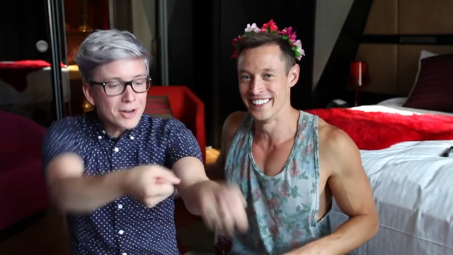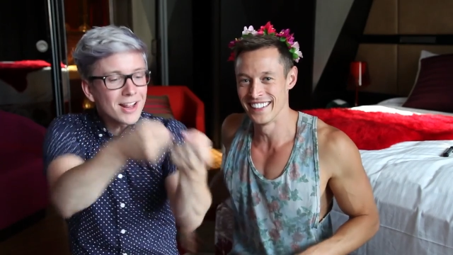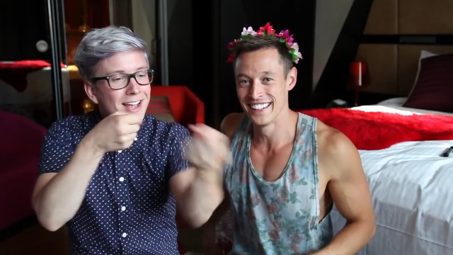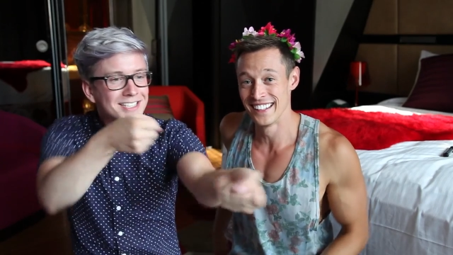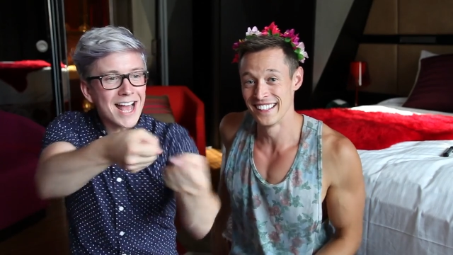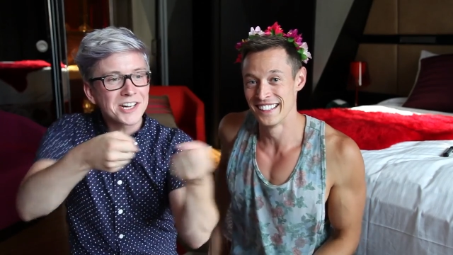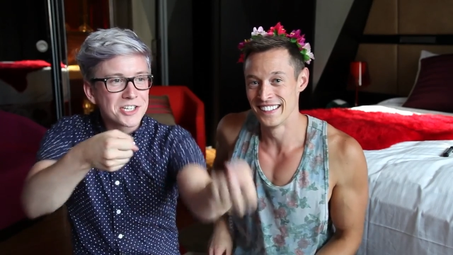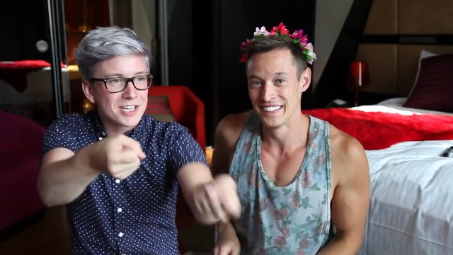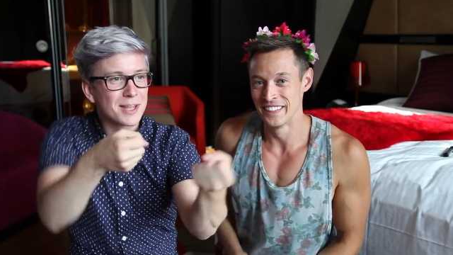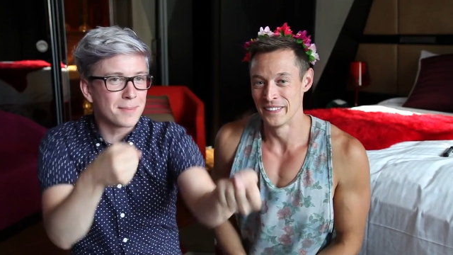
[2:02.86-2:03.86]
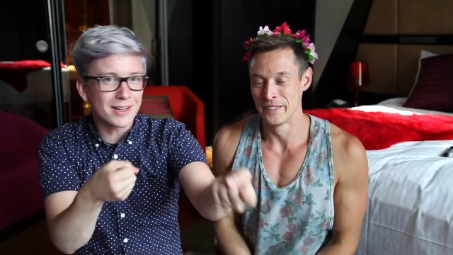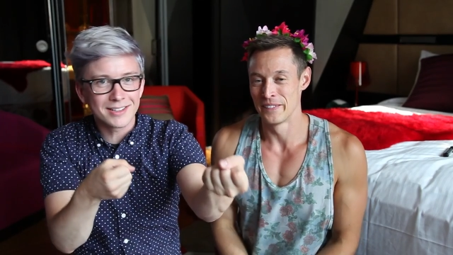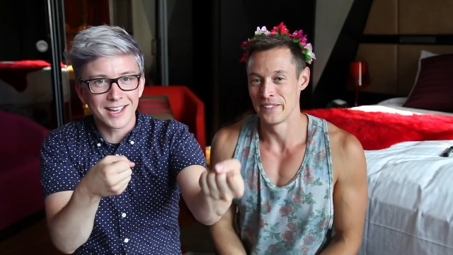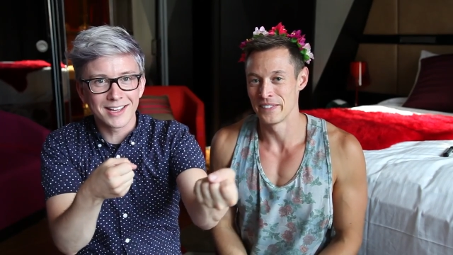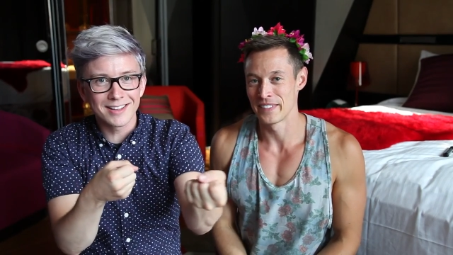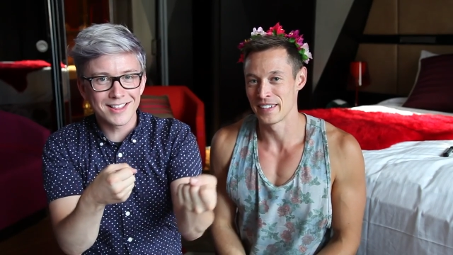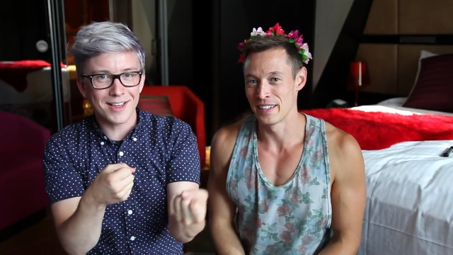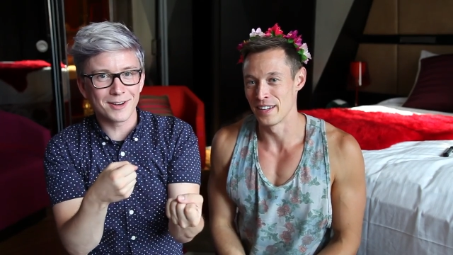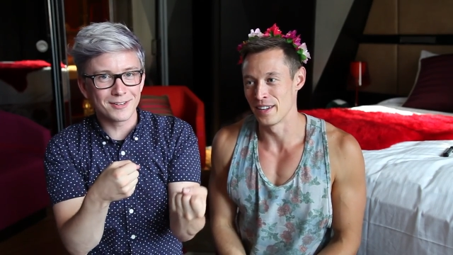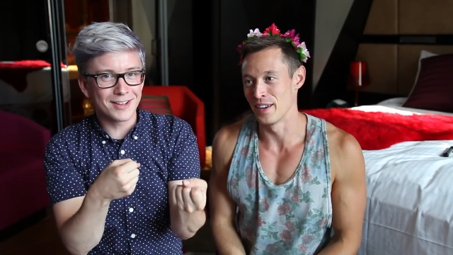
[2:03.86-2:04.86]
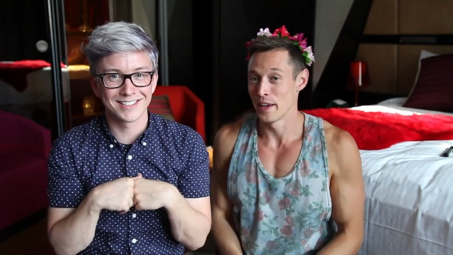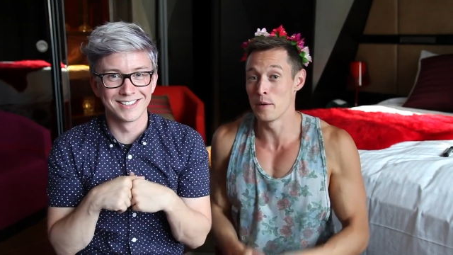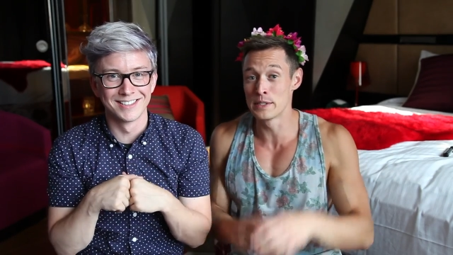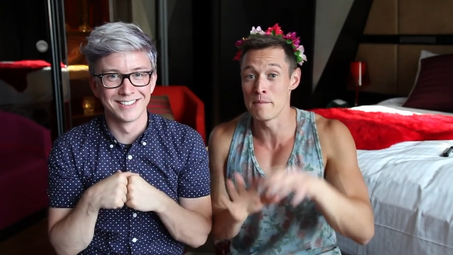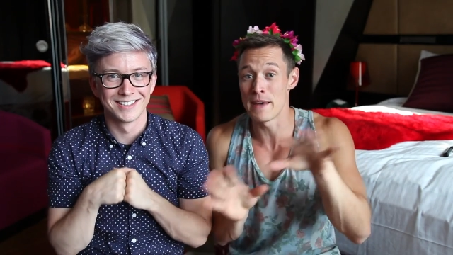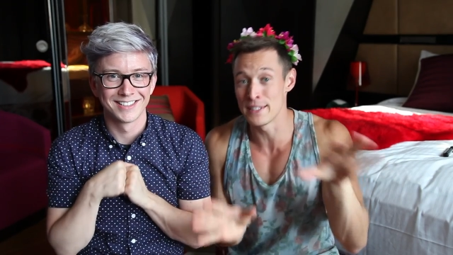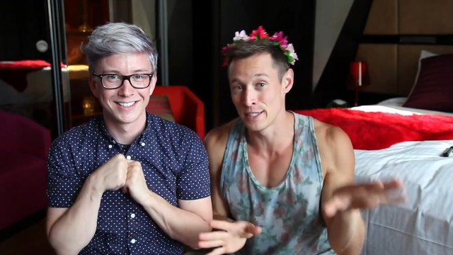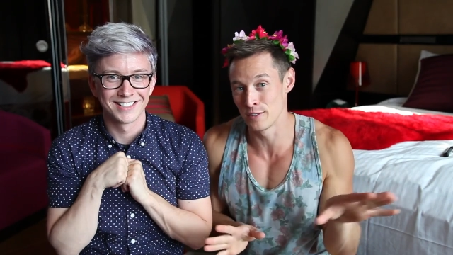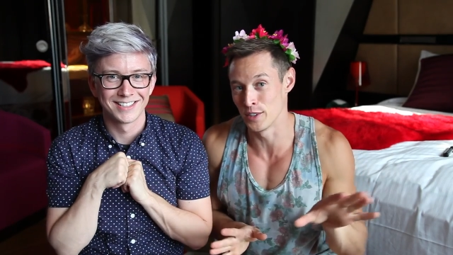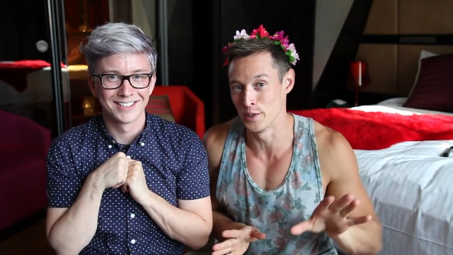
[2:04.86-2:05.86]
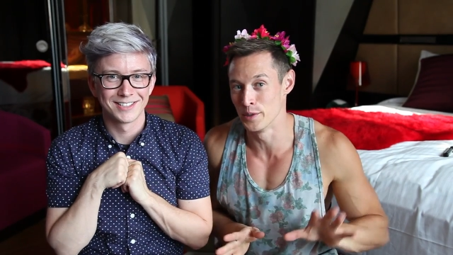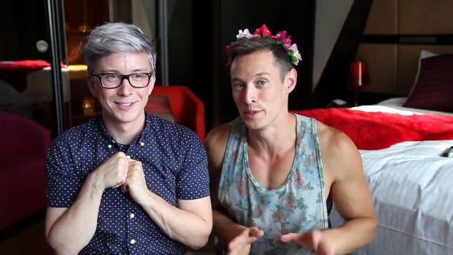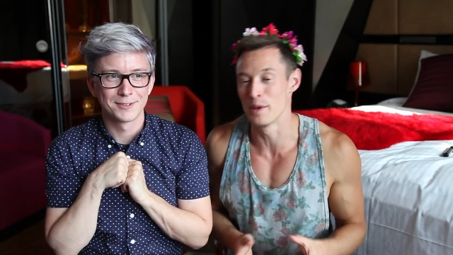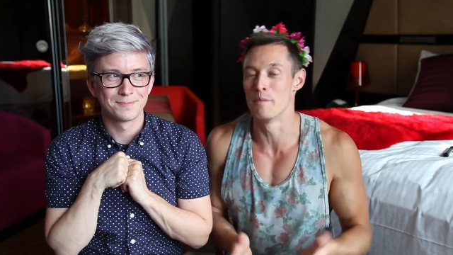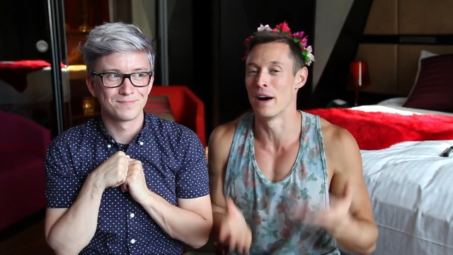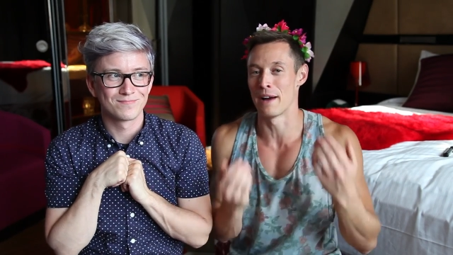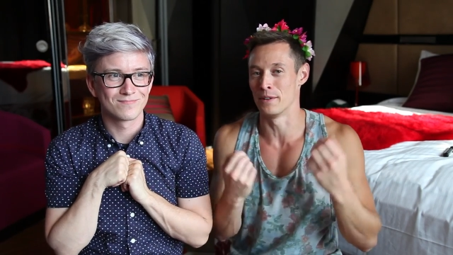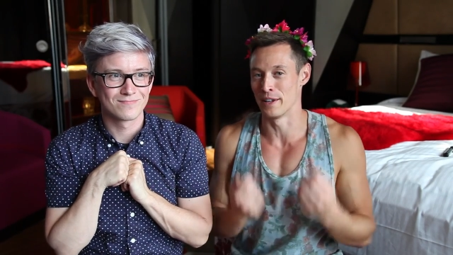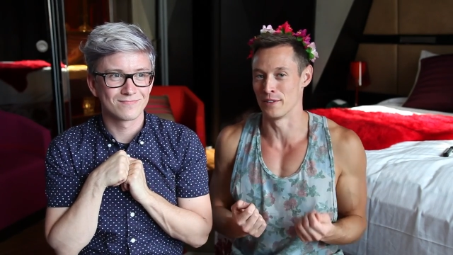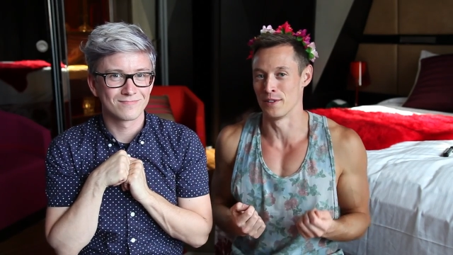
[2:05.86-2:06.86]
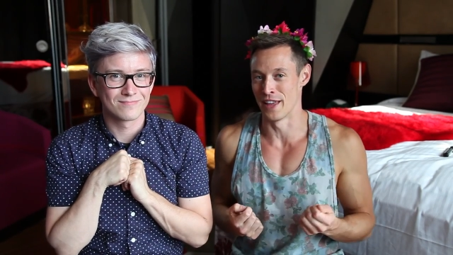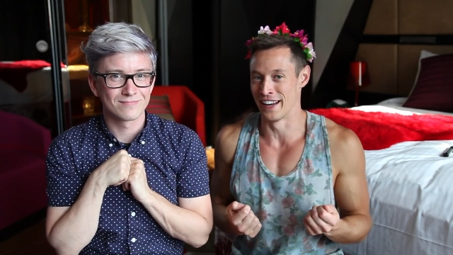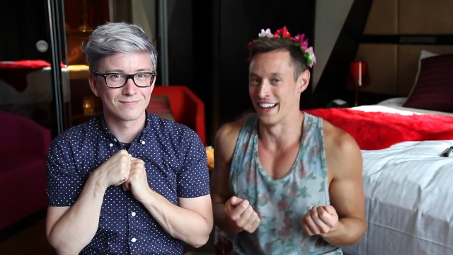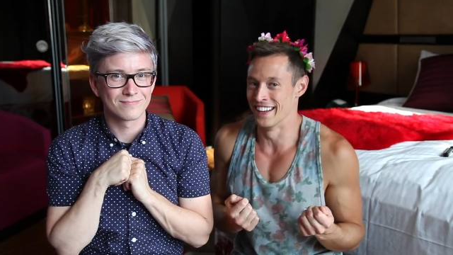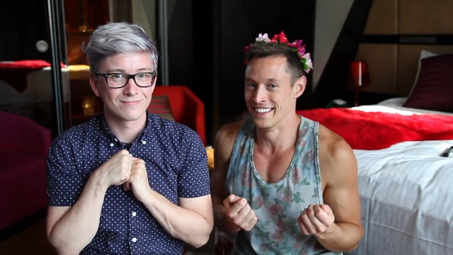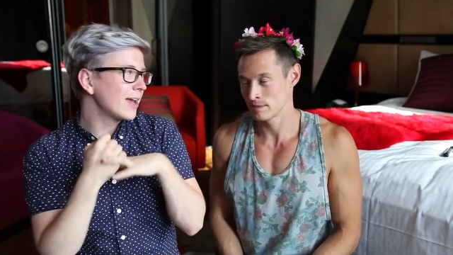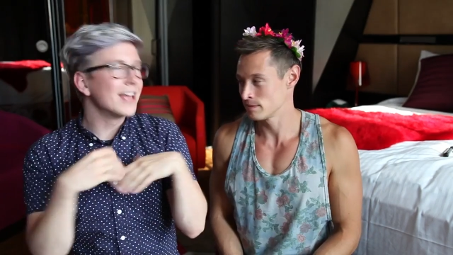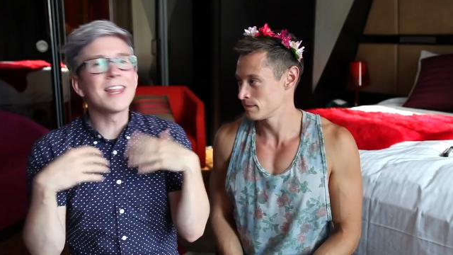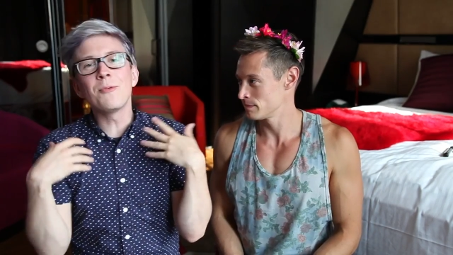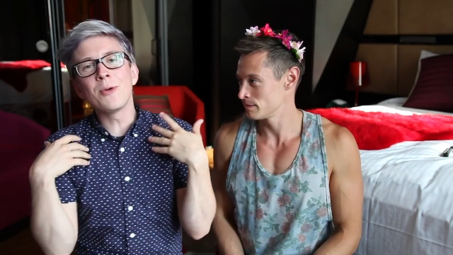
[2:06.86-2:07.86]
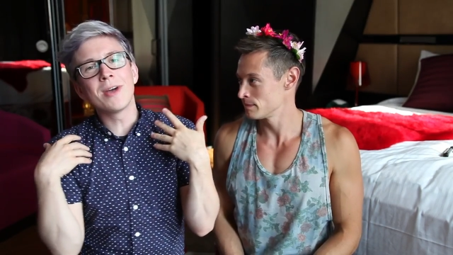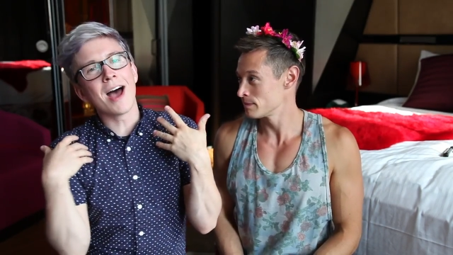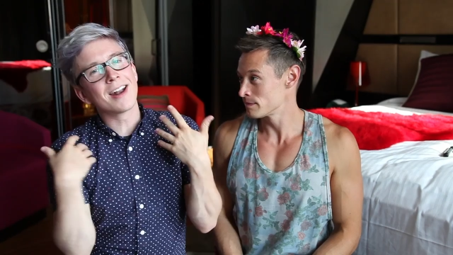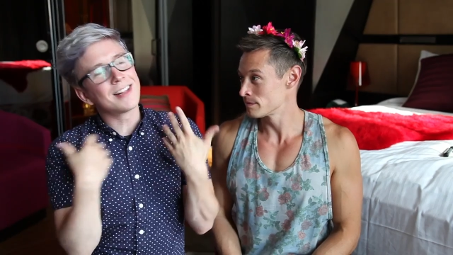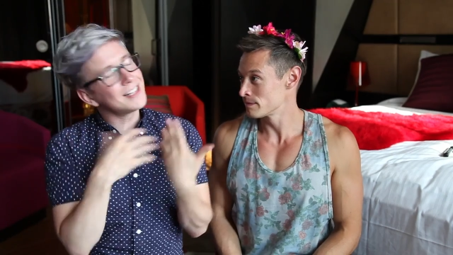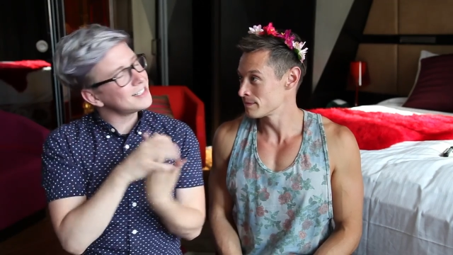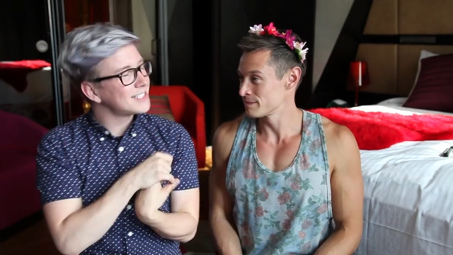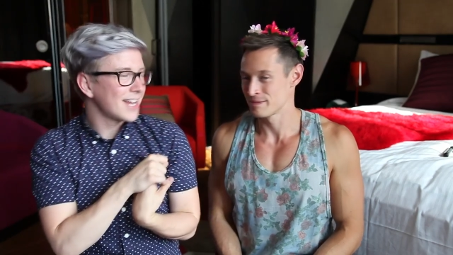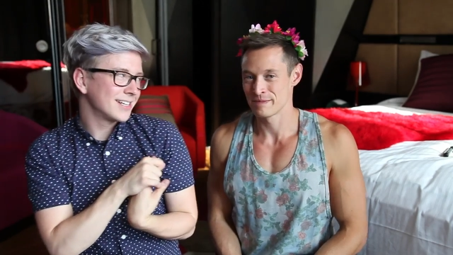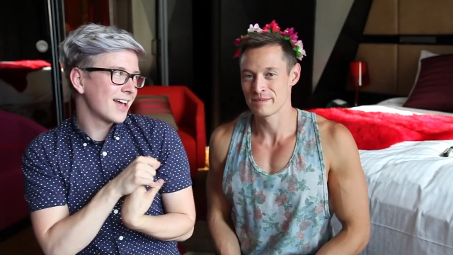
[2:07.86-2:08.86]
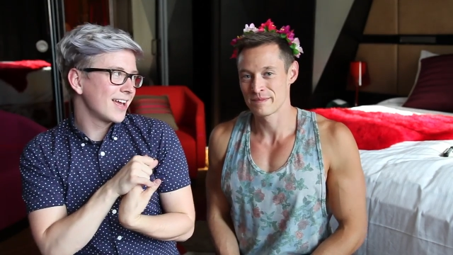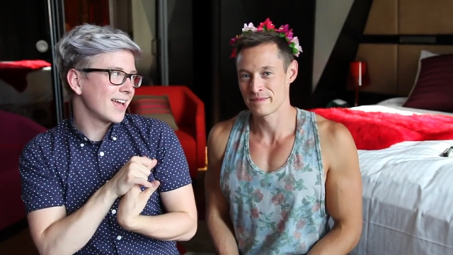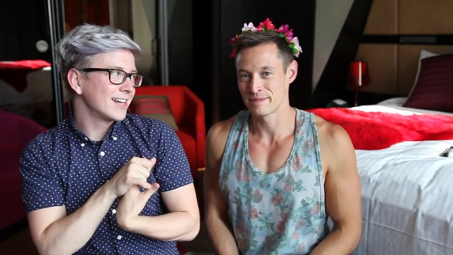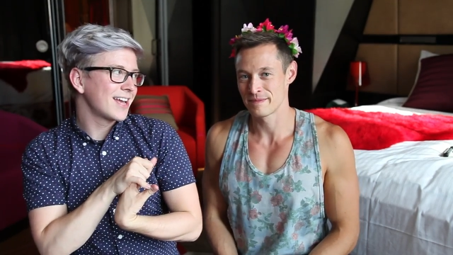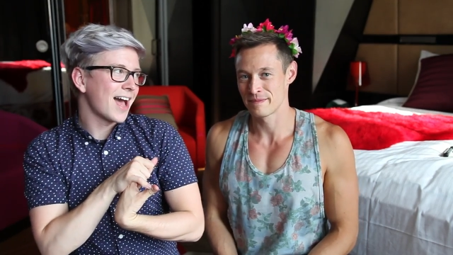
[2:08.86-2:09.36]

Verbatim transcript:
Speaker 1: you're
Speaker 2: like attached to the building, so. It
Speaker 1: was amazing views, but I will never do that again.
Speaker 2: And then we went on a little date night and